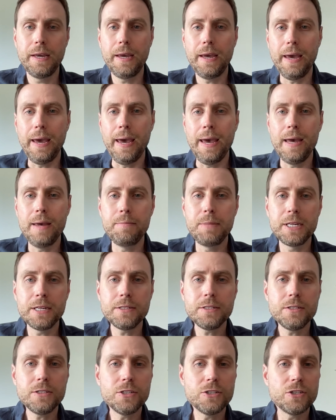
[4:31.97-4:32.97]
And because
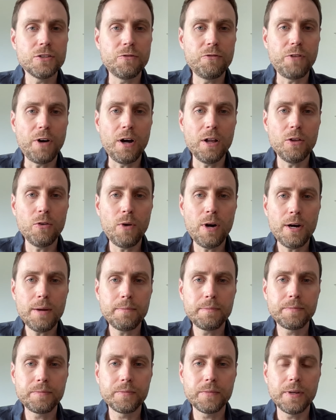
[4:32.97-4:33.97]
this is a
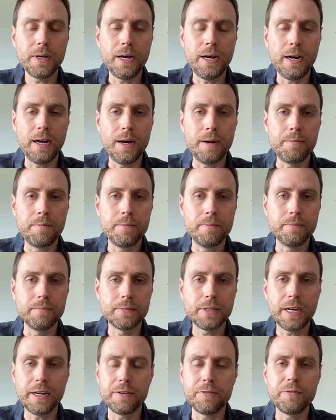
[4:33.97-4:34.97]
follow-up,
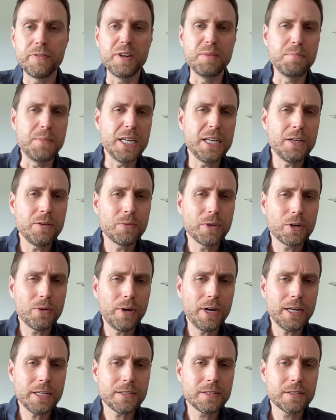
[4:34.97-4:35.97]
kind of a meeting
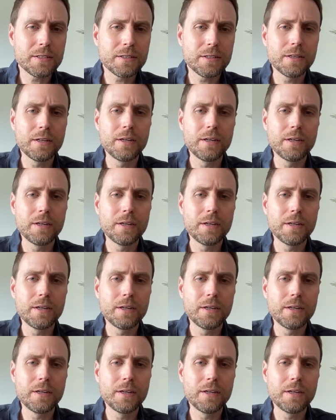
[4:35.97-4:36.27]
request,